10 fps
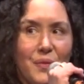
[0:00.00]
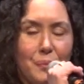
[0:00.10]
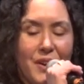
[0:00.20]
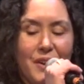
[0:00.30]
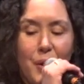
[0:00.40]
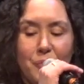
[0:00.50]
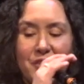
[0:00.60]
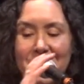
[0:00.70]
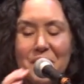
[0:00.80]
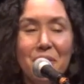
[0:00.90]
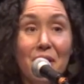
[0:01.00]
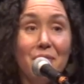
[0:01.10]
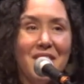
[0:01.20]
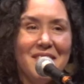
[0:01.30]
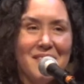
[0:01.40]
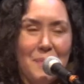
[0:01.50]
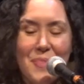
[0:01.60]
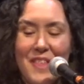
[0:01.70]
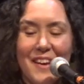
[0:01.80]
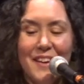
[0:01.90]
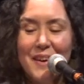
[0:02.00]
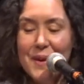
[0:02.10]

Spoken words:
but hopefully they'll convey something.